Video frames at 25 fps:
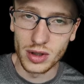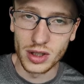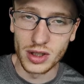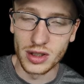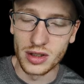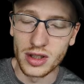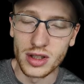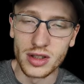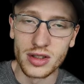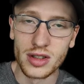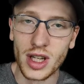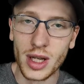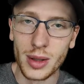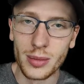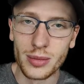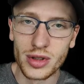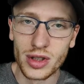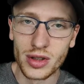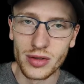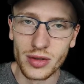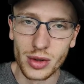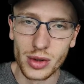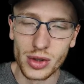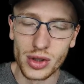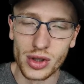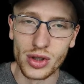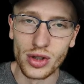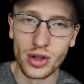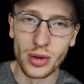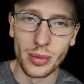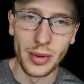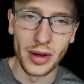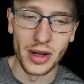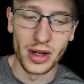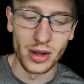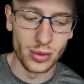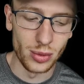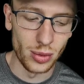it's the same solution
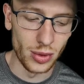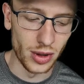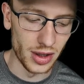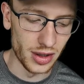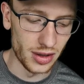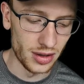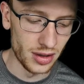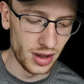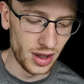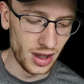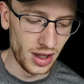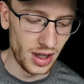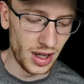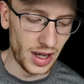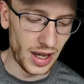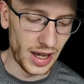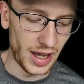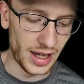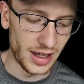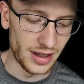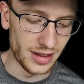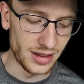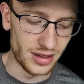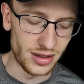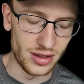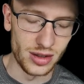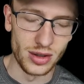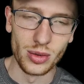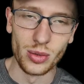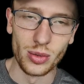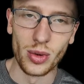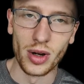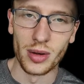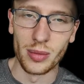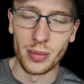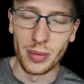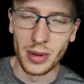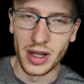no matter what as
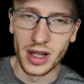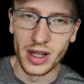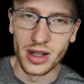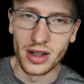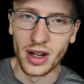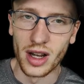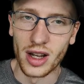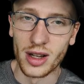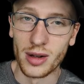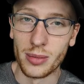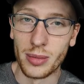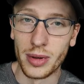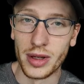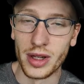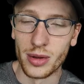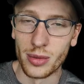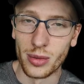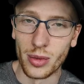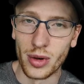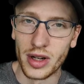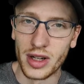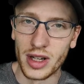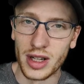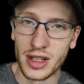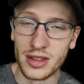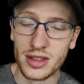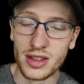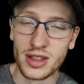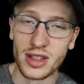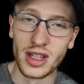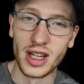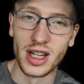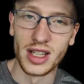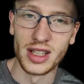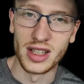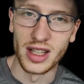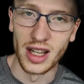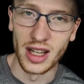to what beta naught and beta 1 is
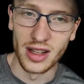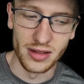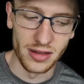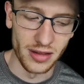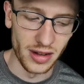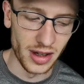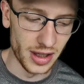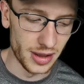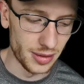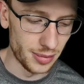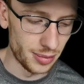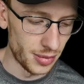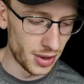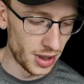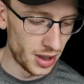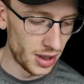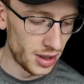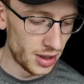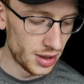to get that line.